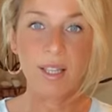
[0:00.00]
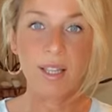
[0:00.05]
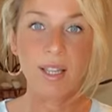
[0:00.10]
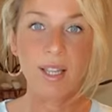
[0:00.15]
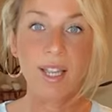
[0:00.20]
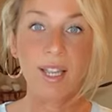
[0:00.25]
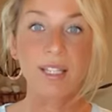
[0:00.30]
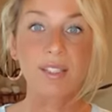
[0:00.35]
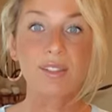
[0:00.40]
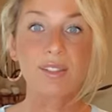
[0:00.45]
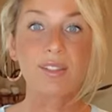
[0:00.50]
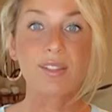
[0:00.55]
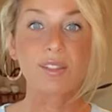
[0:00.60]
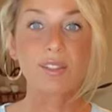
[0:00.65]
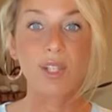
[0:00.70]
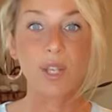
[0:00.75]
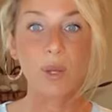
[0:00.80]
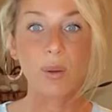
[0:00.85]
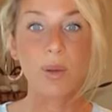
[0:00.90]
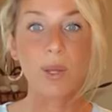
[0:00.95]
It is
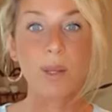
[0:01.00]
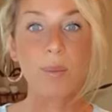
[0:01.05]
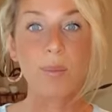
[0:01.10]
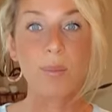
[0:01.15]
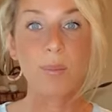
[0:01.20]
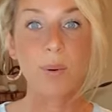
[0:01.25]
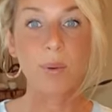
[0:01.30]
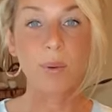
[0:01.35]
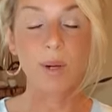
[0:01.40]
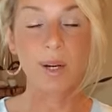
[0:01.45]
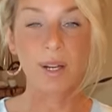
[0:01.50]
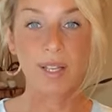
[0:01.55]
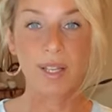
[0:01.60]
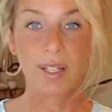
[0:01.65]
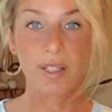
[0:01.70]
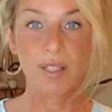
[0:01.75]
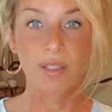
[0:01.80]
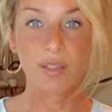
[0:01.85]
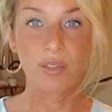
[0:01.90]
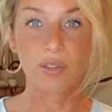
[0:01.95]
so
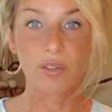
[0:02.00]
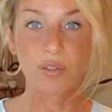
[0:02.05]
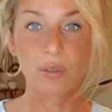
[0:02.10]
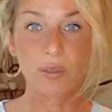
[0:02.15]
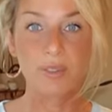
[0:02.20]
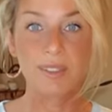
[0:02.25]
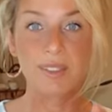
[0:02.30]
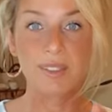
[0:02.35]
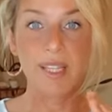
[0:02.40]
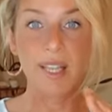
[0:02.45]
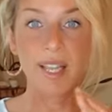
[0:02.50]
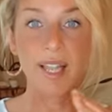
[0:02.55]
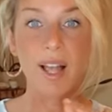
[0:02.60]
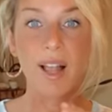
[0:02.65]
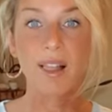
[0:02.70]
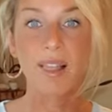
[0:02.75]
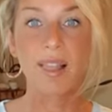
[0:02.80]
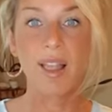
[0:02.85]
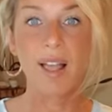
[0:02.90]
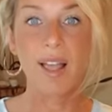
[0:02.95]
important to stay
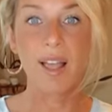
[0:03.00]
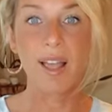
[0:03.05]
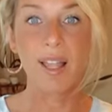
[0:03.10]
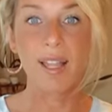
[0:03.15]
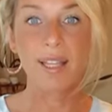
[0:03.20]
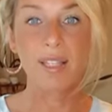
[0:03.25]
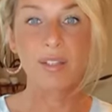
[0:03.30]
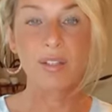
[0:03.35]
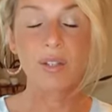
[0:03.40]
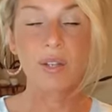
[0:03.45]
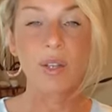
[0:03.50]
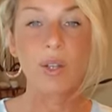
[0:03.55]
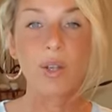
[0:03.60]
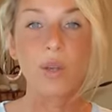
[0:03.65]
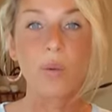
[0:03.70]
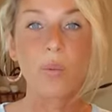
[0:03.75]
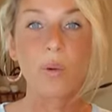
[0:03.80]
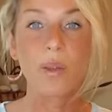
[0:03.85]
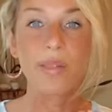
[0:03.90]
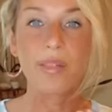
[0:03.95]
aligned
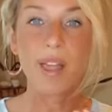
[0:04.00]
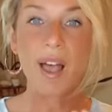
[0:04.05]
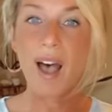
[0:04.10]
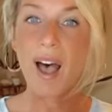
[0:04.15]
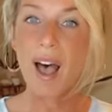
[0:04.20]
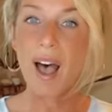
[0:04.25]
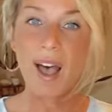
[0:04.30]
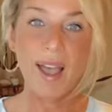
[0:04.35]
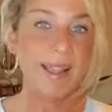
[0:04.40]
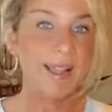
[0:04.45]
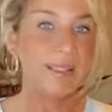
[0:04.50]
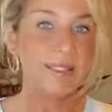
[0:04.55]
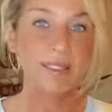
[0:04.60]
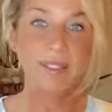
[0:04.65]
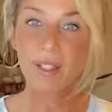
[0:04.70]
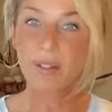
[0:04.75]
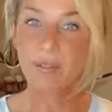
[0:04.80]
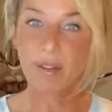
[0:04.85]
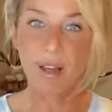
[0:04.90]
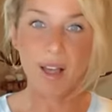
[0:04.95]
with the highest
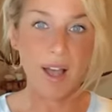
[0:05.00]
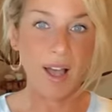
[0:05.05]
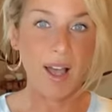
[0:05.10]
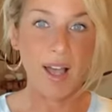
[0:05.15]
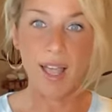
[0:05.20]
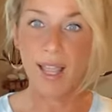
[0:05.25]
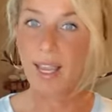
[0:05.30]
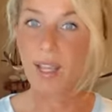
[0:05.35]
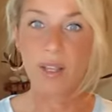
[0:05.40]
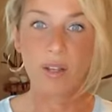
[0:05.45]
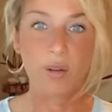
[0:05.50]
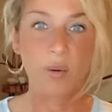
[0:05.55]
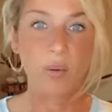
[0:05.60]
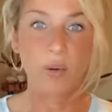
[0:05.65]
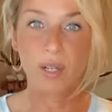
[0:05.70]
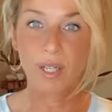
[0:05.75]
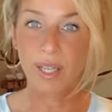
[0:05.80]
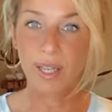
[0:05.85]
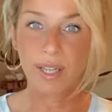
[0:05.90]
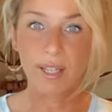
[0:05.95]
of high
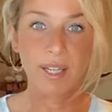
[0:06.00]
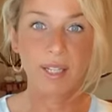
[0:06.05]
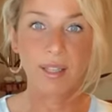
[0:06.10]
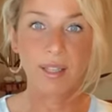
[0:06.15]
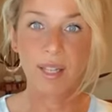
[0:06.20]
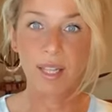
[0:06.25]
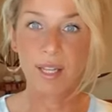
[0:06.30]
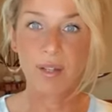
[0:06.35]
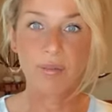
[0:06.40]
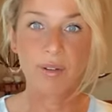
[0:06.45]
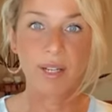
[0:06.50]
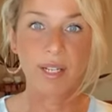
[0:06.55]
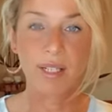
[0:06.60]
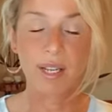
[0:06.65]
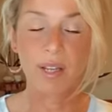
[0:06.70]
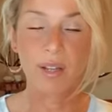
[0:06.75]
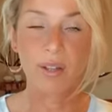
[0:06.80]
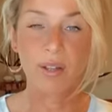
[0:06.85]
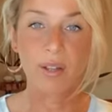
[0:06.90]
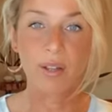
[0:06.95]
organic light right
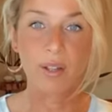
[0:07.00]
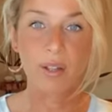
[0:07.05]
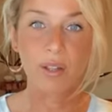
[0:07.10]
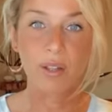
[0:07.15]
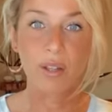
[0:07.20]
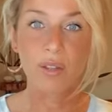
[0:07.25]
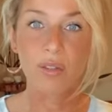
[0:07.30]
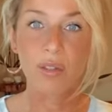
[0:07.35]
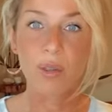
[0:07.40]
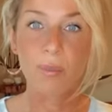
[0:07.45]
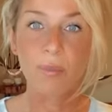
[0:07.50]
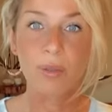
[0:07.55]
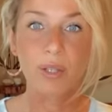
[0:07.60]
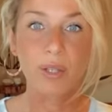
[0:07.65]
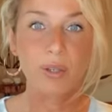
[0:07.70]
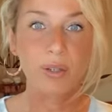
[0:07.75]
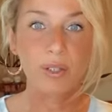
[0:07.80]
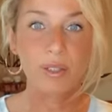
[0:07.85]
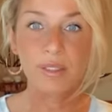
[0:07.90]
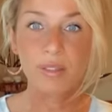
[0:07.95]
now, the
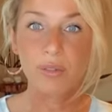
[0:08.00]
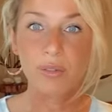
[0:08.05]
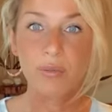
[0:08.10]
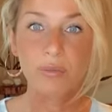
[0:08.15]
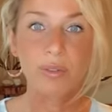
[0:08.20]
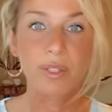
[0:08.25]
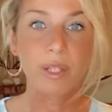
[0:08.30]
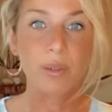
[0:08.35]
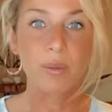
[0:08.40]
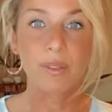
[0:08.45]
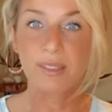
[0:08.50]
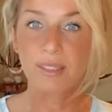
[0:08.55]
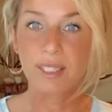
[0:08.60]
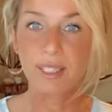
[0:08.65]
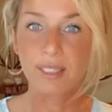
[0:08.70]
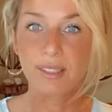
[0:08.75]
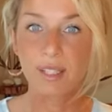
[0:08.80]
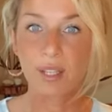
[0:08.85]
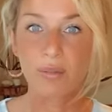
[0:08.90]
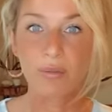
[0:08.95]
purest
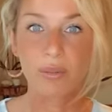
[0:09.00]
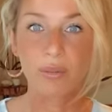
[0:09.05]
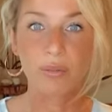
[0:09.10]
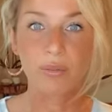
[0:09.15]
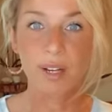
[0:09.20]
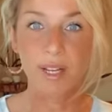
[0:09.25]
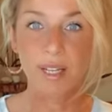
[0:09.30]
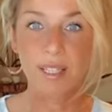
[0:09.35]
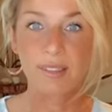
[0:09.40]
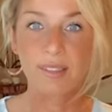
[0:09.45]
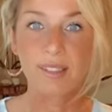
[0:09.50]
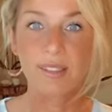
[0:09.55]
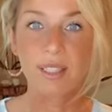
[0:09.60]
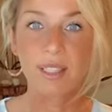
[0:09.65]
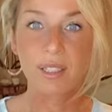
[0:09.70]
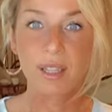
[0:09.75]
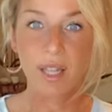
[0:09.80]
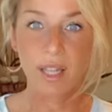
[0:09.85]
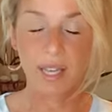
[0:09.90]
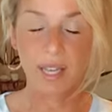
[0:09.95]
frequencies of Christed
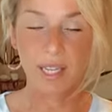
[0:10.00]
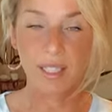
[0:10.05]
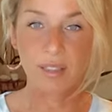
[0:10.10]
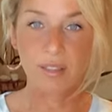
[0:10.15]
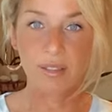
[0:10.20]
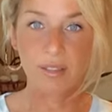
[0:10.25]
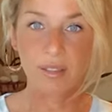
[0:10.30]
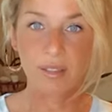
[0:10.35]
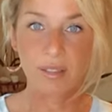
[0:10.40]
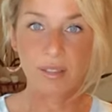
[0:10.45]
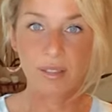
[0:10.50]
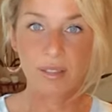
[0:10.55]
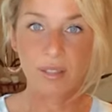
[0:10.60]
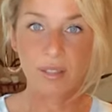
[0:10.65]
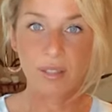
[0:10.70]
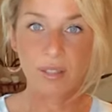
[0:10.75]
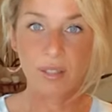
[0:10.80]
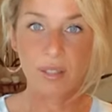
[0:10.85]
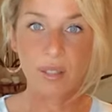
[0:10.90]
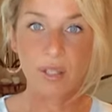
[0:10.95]
light,
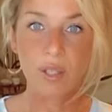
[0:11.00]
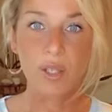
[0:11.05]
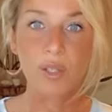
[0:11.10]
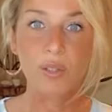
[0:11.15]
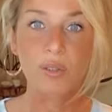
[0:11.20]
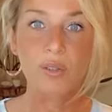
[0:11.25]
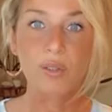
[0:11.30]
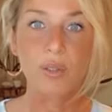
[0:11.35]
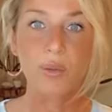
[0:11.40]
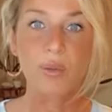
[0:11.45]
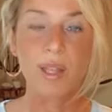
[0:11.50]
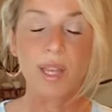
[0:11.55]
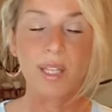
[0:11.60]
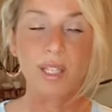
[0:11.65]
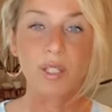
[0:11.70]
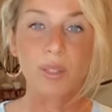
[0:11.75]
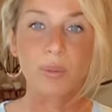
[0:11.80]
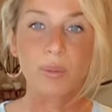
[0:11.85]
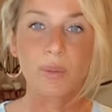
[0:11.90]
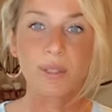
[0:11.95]
so that
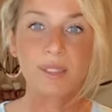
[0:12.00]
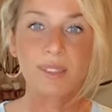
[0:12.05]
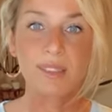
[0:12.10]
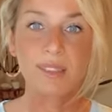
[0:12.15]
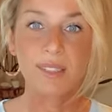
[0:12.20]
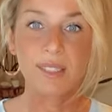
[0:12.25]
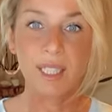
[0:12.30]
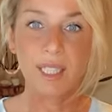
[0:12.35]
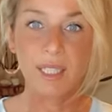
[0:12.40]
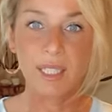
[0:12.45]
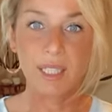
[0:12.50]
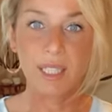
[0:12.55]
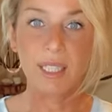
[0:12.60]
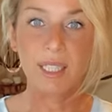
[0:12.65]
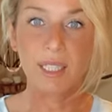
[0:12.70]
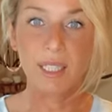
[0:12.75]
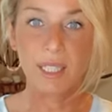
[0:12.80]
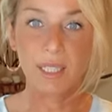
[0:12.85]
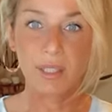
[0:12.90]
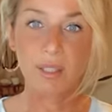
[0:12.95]
you will see
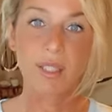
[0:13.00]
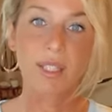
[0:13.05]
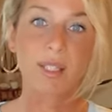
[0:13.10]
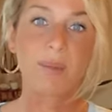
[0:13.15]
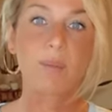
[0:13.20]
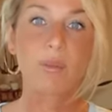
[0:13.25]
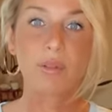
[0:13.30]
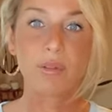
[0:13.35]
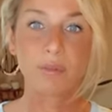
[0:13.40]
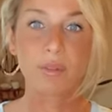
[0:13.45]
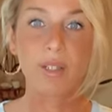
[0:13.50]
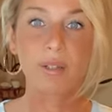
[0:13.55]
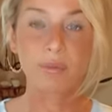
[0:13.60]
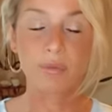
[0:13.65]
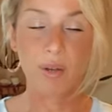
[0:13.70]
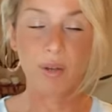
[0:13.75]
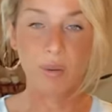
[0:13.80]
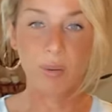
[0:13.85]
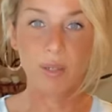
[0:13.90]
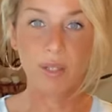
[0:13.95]
clearly moving
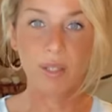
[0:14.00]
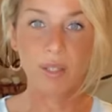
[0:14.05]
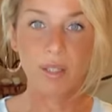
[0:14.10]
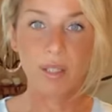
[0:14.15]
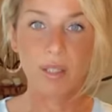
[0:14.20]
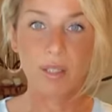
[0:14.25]
forward.